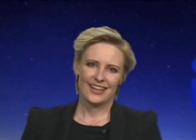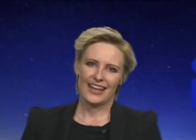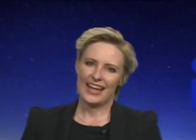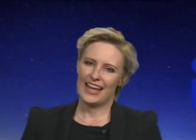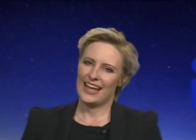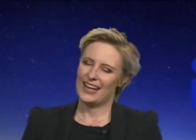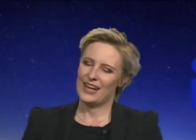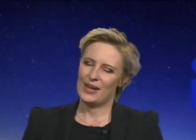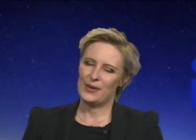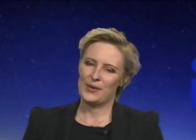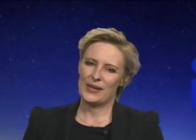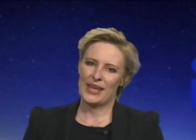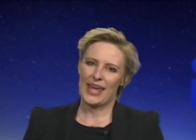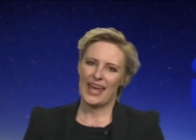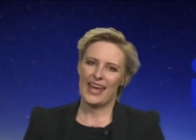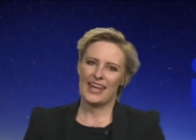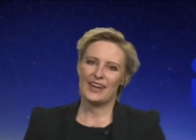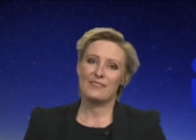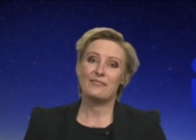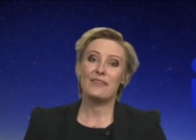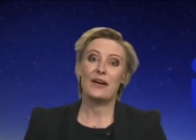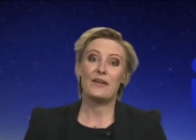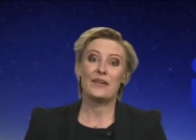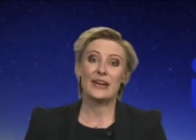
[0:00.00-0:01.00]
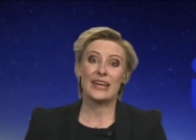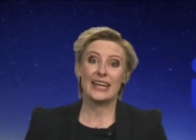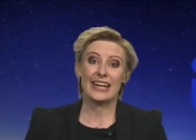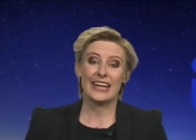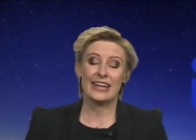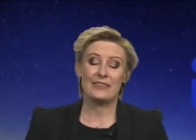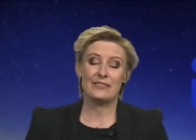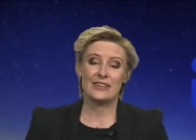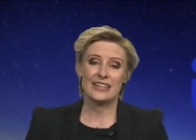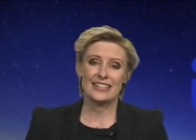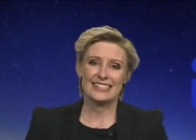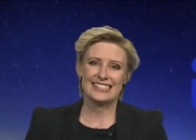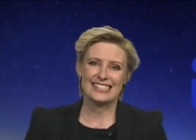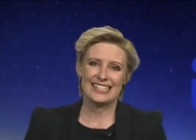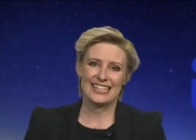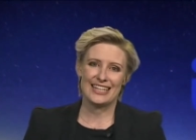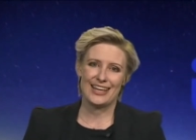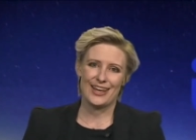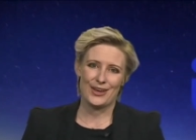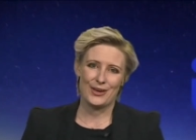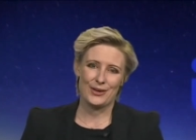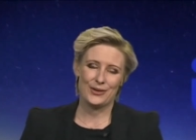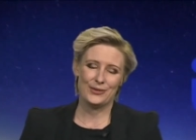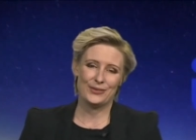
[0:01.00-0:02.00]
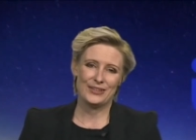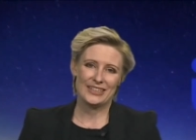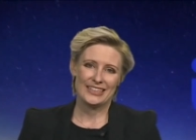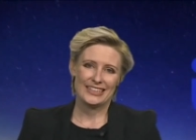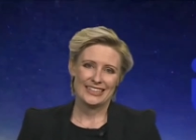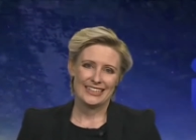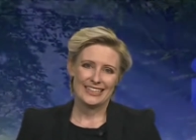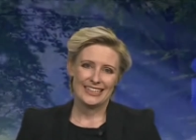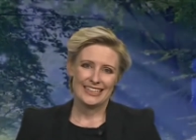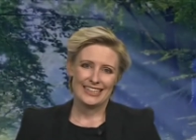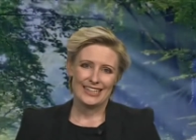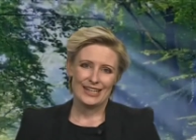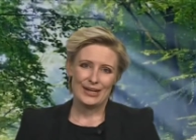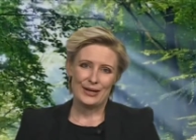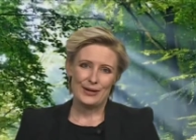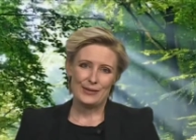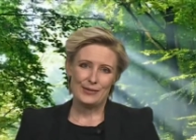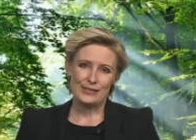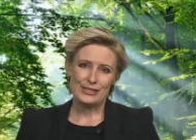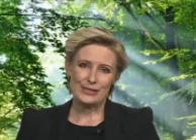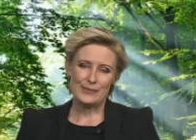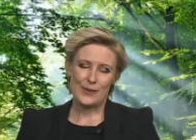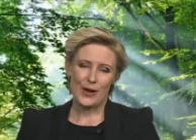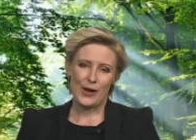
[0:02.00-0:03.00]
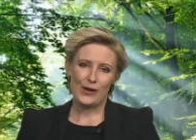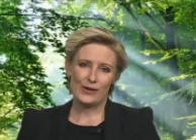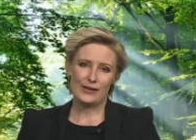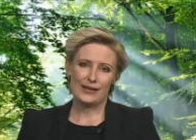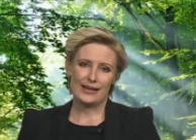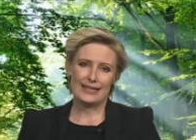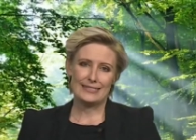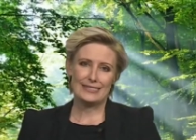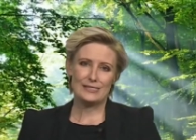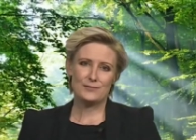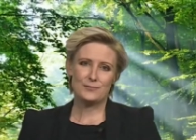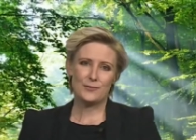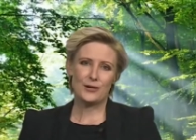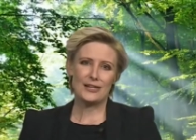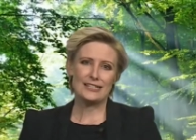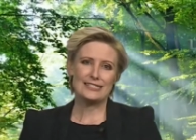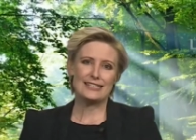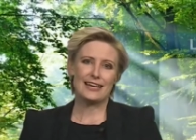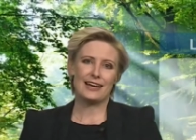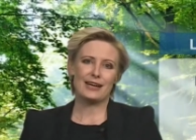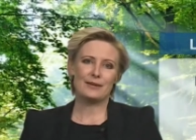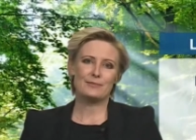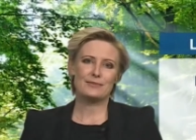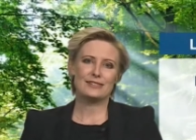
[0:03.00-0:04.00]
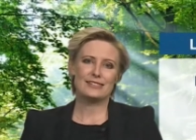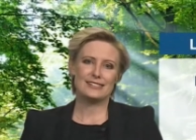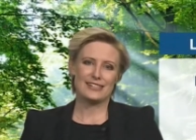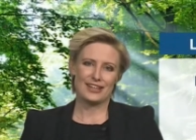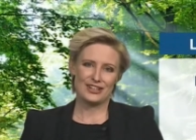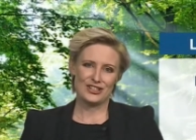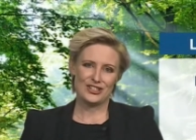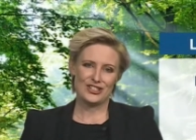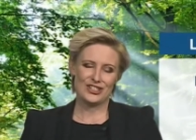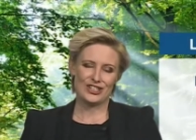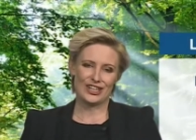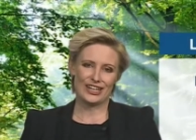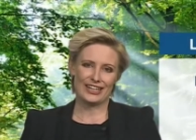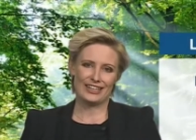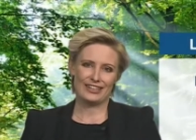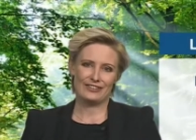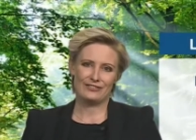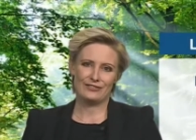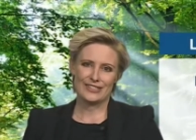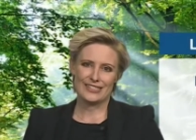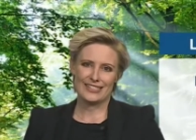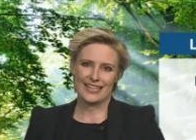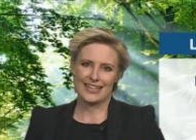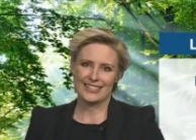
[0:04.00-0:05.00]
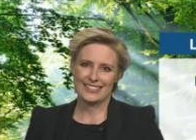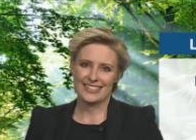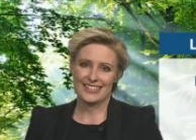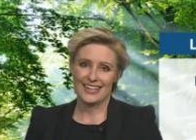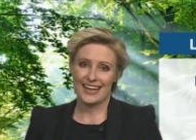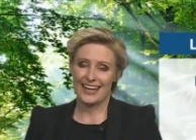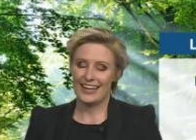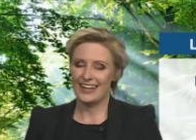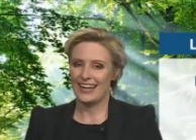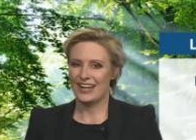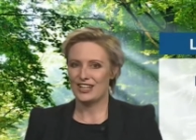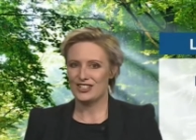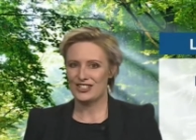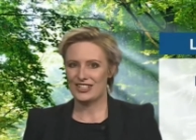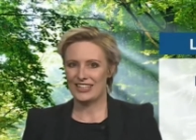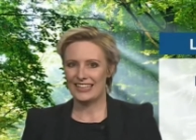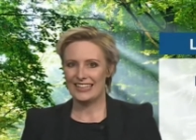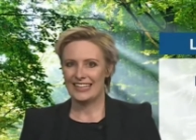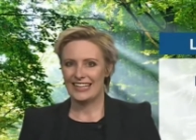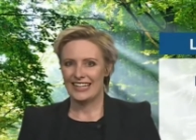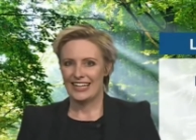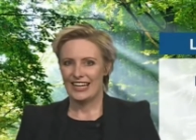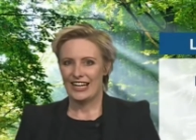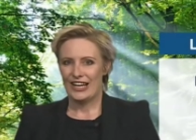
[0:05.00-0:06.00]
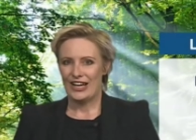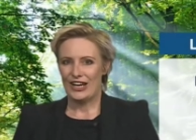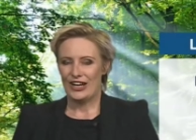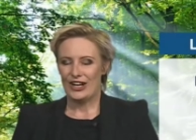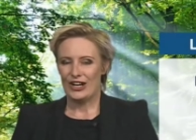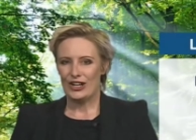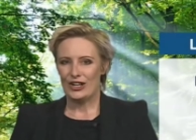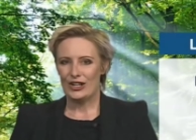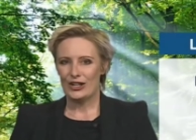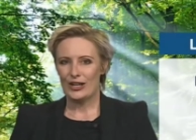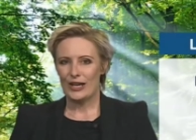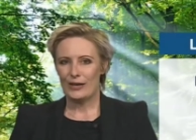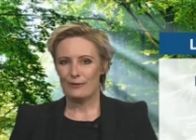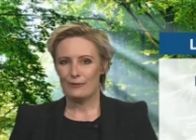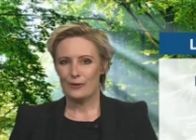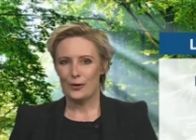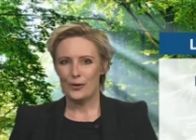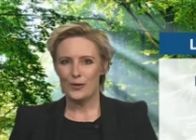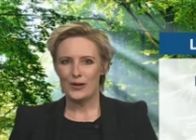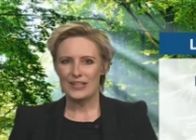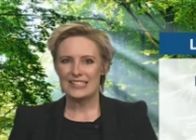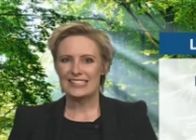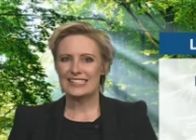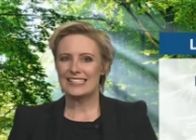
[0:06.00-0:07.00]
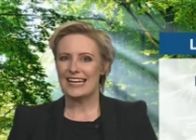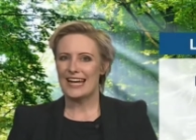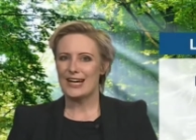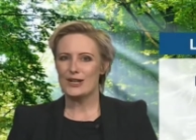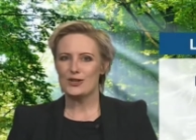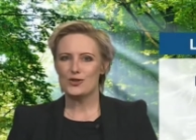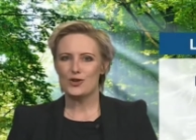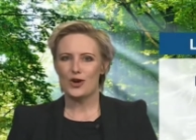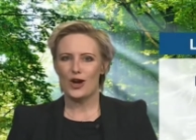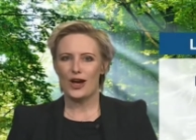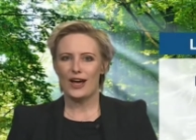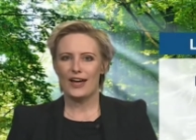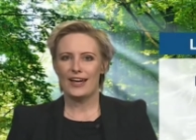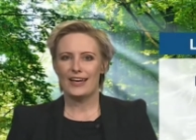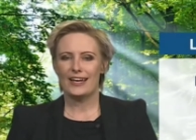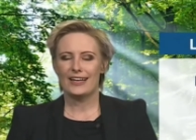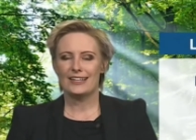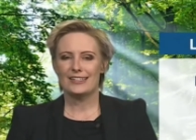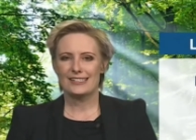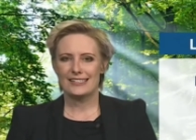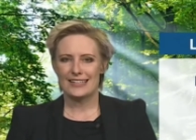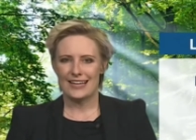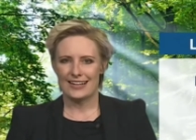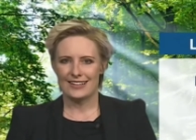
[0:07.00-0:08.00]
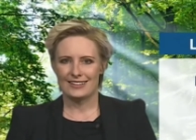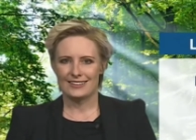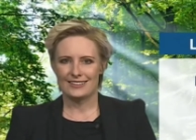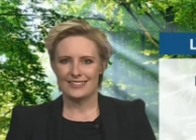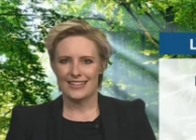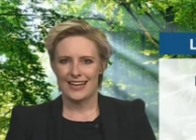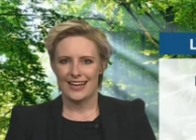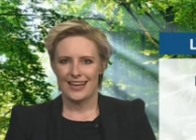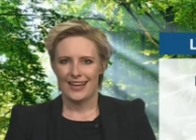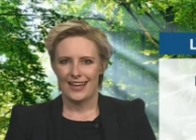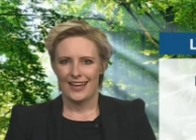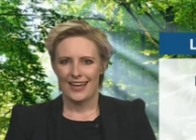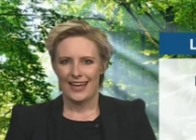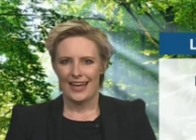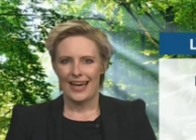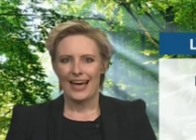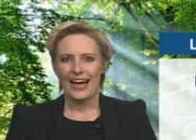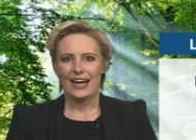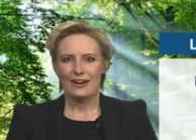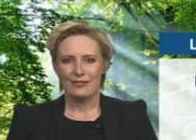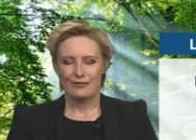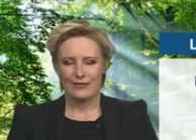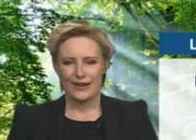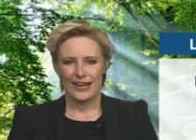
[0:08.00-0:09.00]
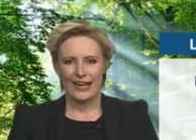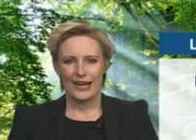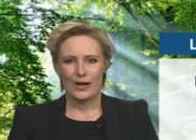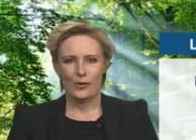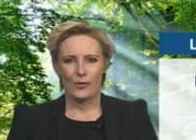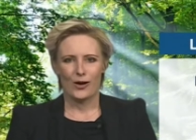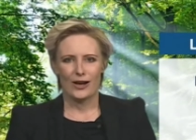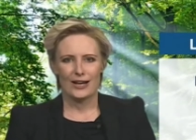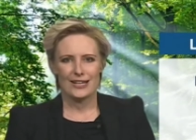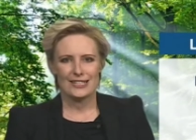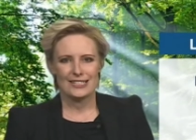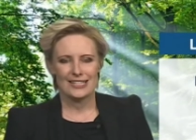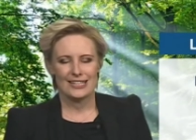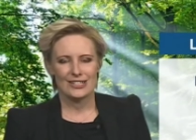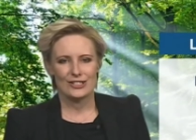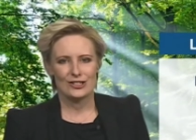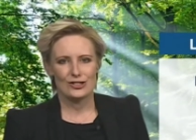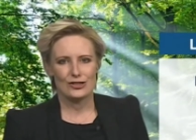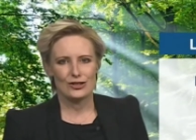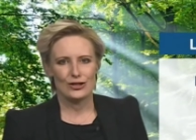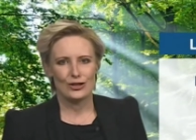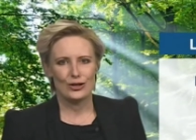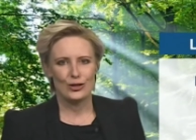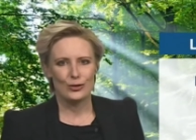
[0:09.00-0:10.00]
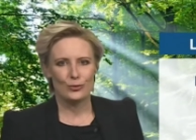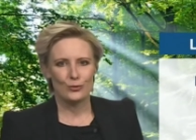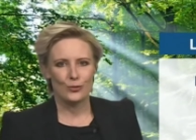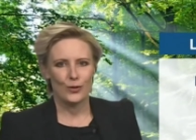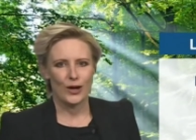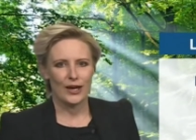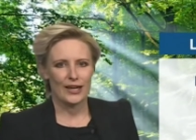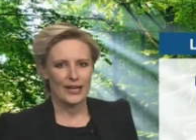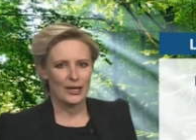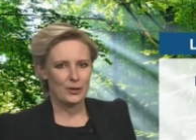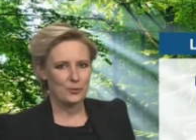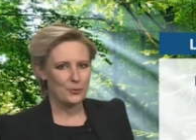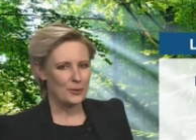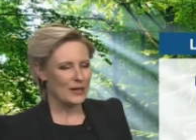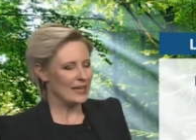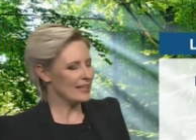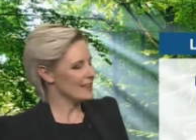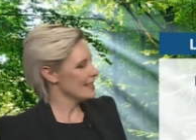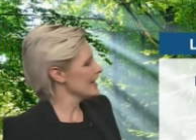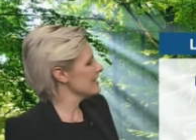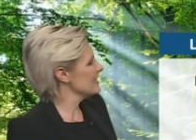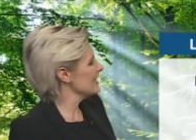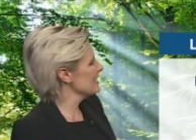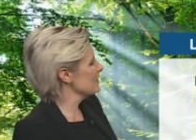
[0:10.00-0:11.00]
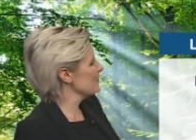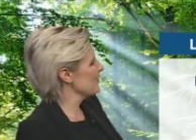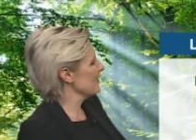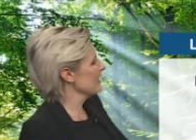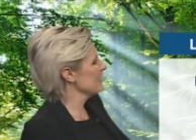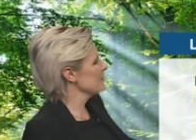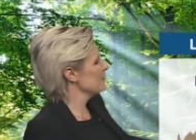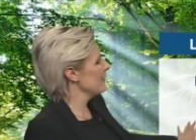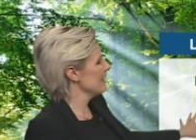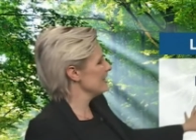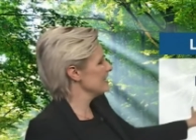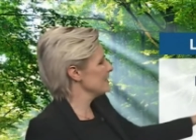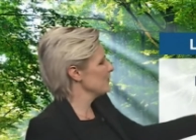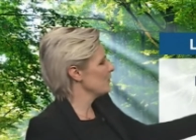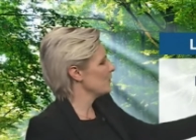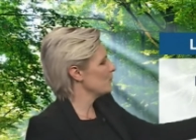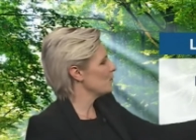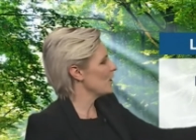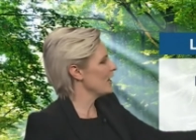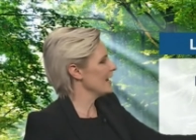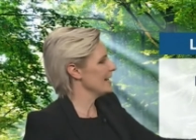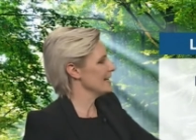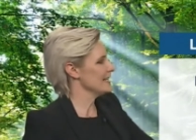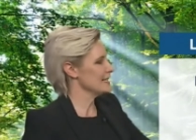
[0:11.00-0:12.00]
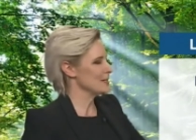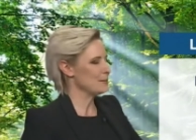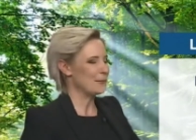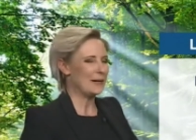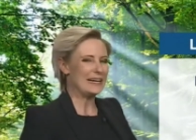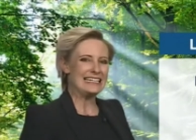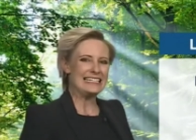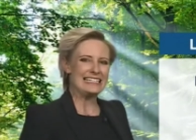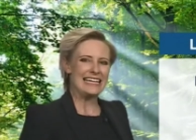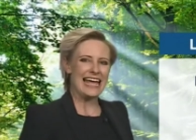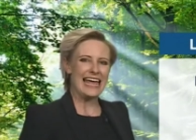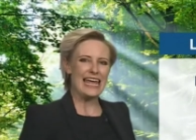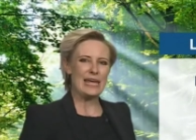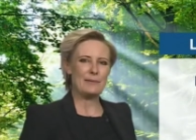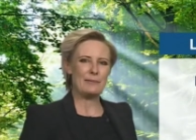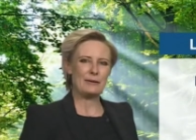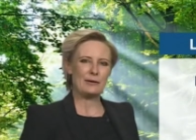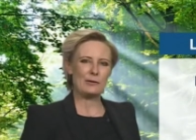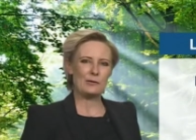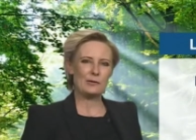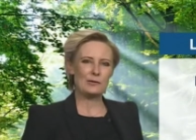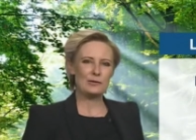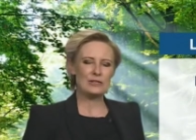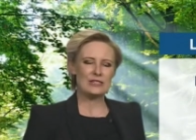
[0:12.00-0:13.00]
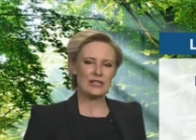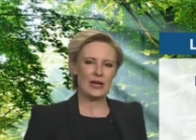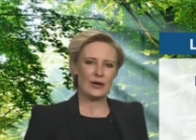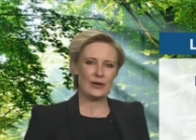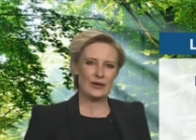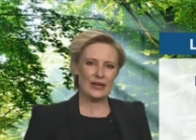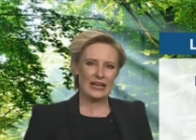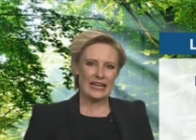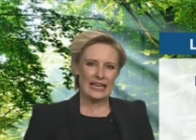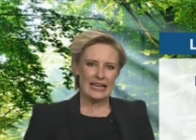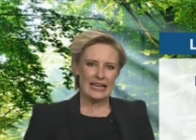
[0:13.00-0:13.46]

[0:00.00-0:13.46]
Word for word: Hello again, a very good evening to you. Well, sparkling springtime sunshine for Saturday and actually looking forward, staying dry, settled and fairly quiet into the new working week. That does bring us plenty more brightness by day, but also